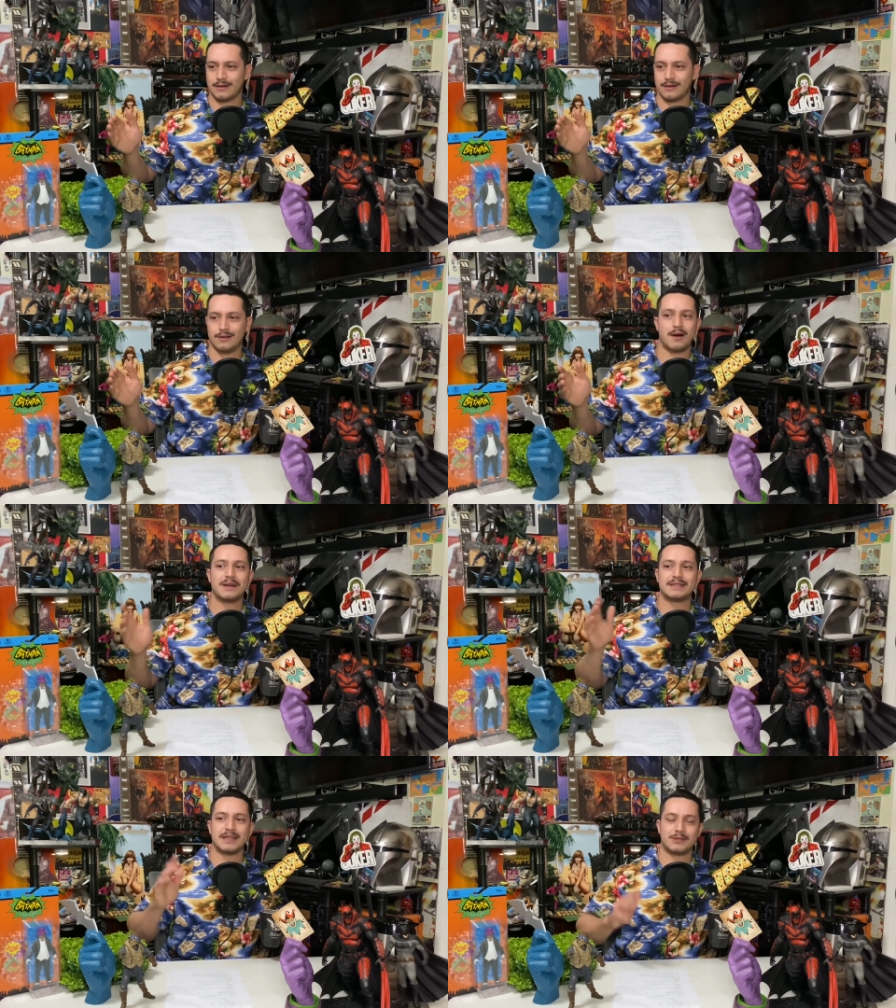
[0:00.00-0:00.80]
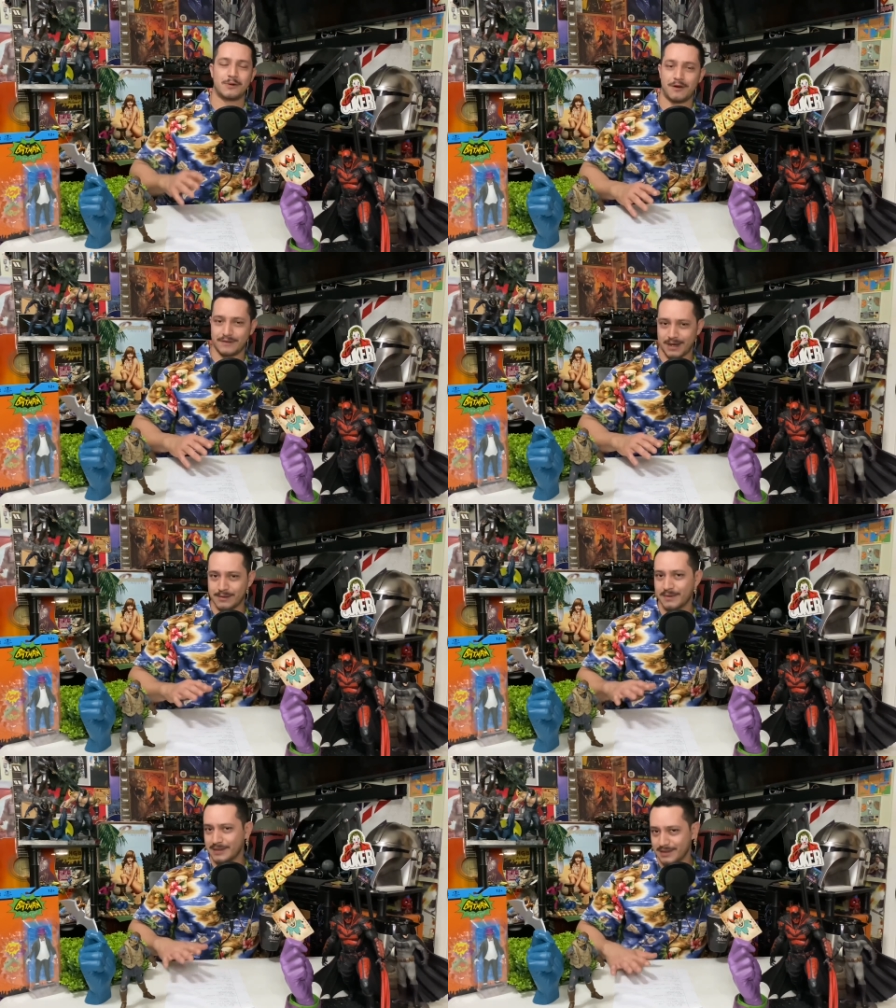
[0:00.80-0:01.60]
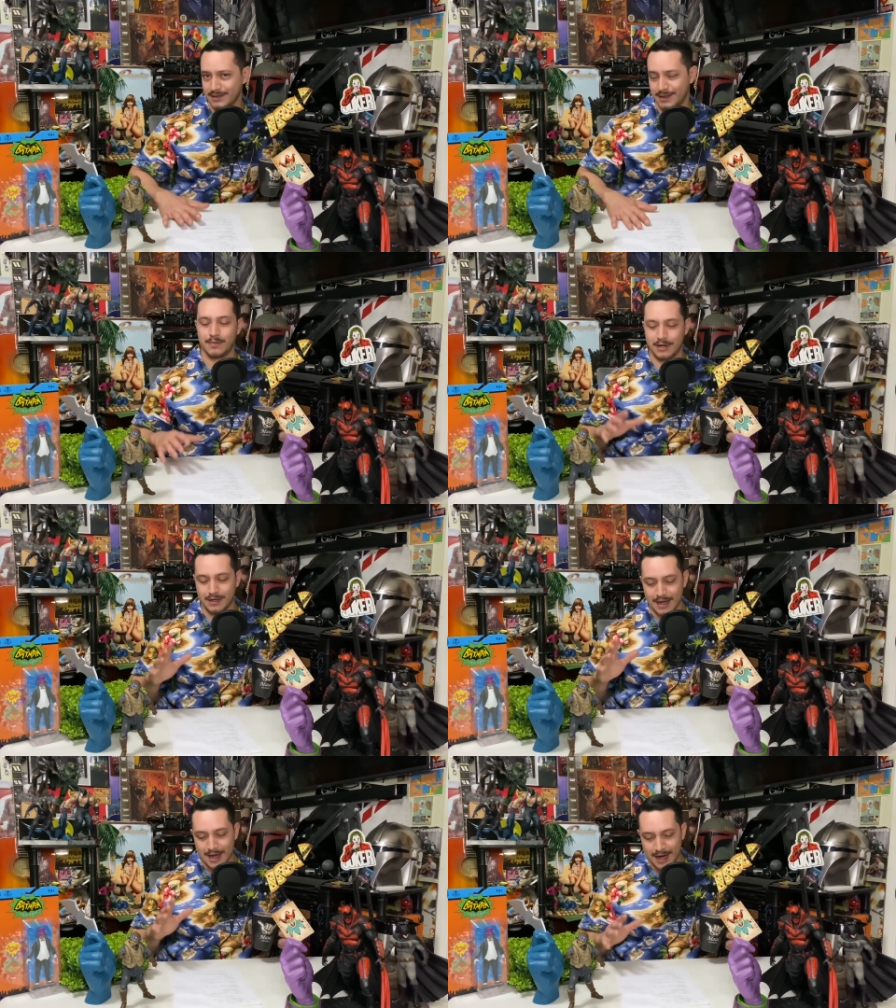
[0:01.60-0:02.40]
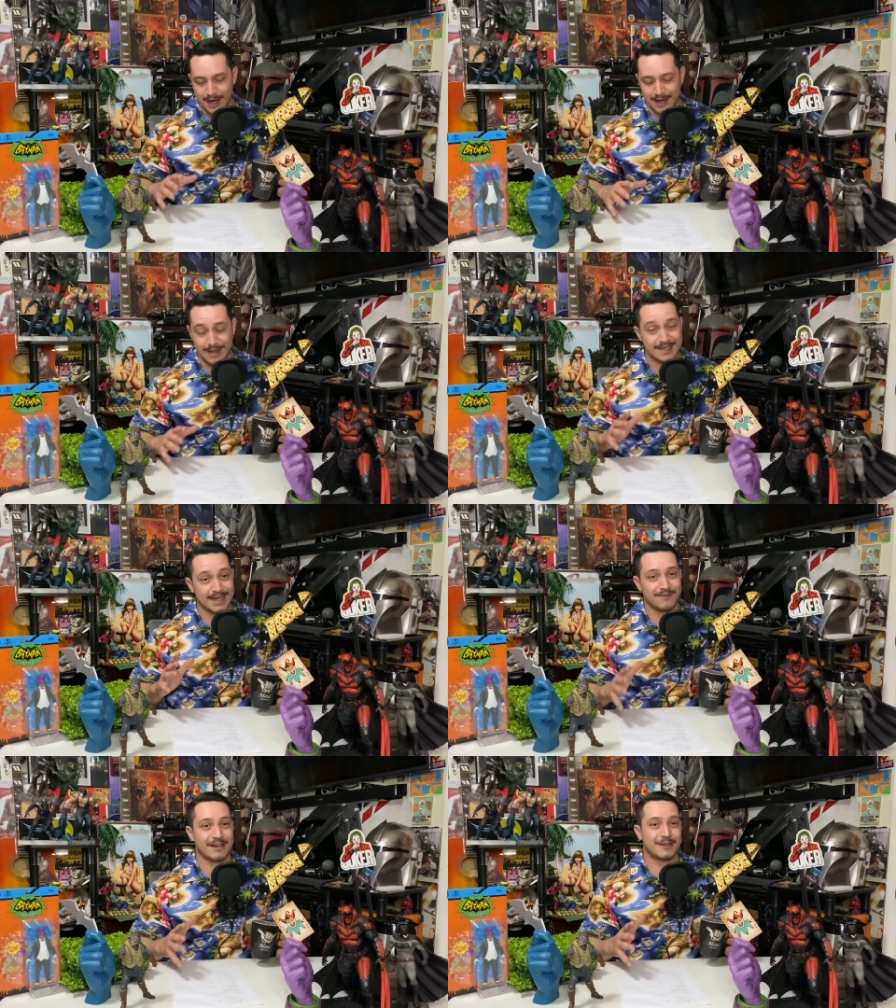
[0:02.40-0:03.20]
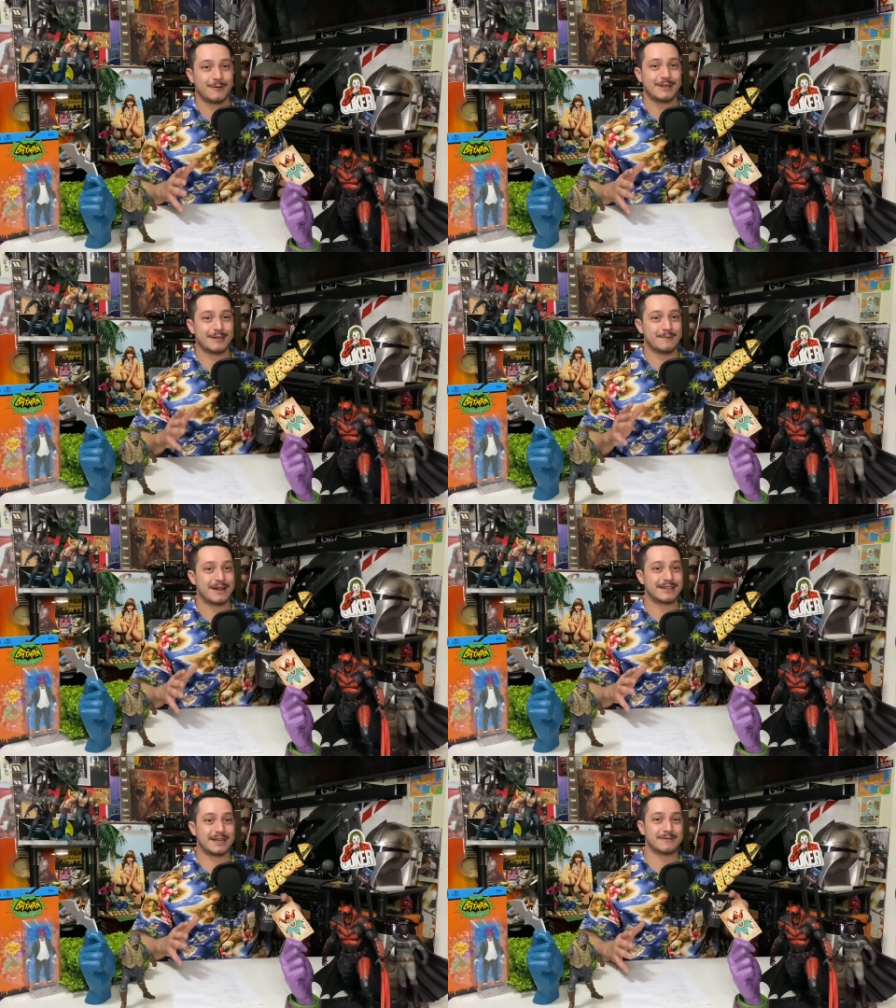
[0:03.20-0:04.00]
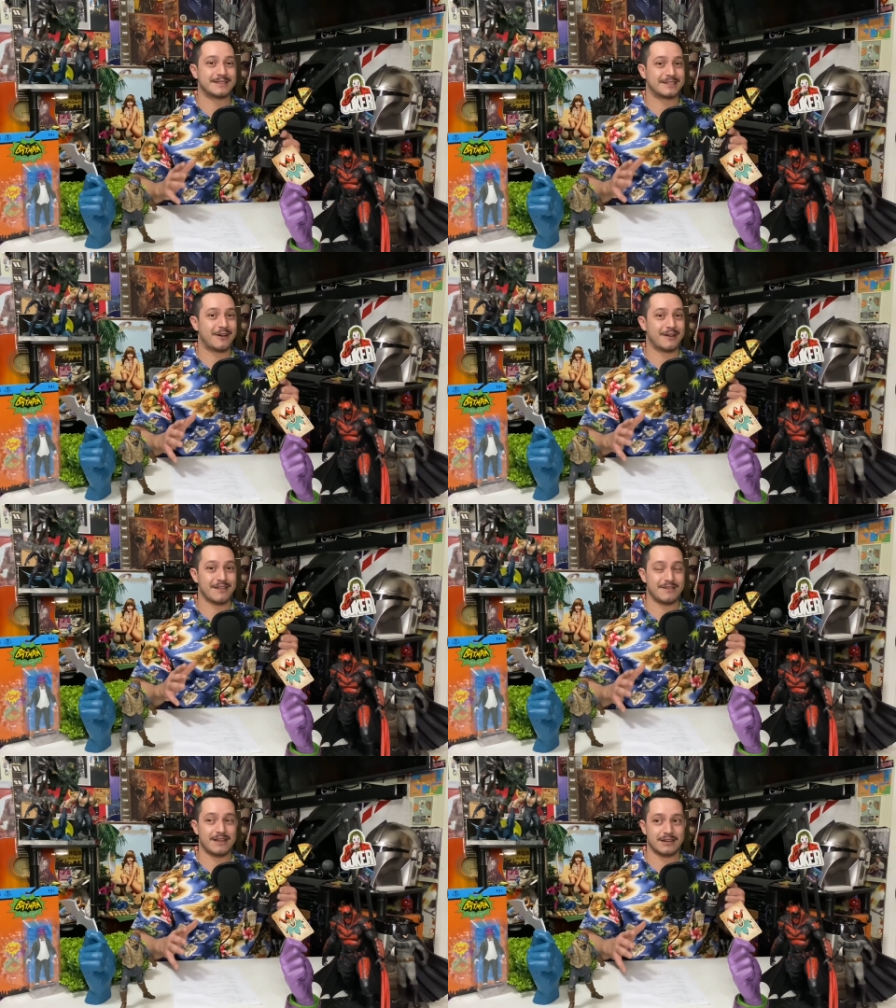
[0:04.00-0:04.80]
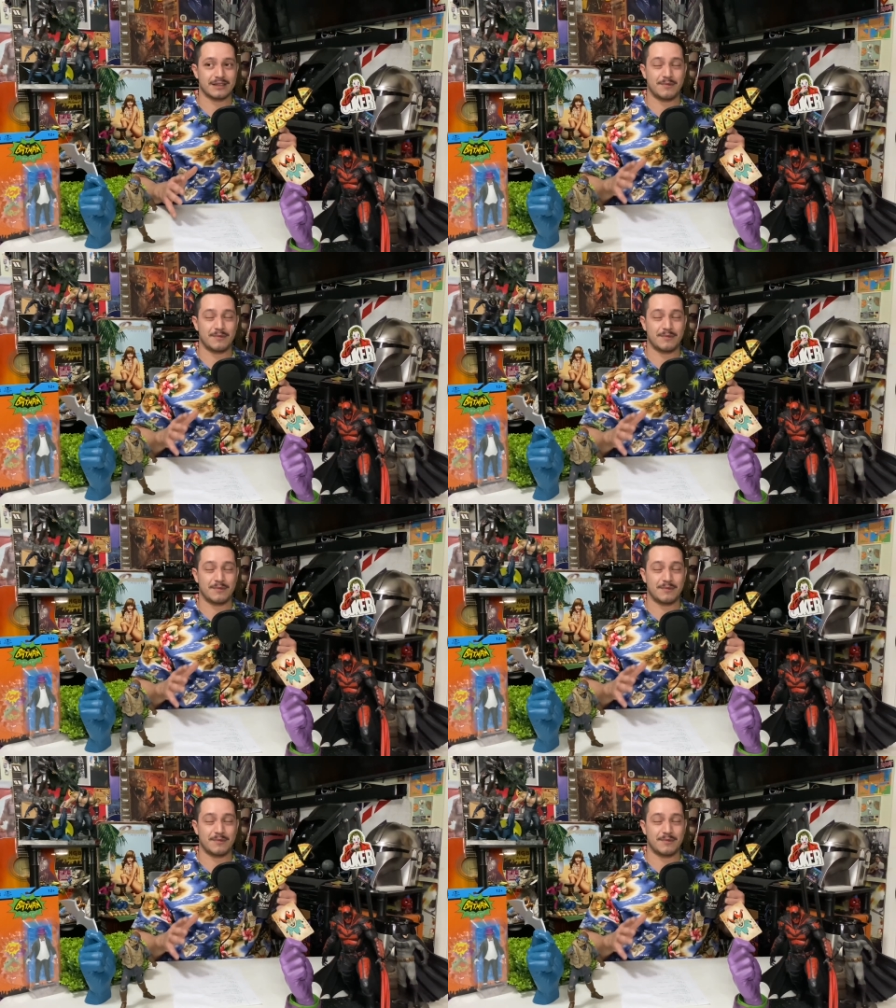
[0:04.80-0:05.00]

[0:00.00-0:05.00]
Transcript: No, I'm going to say 12 times by Sunday. But, uh, and that's not even including the amount of times I saw it in theaters.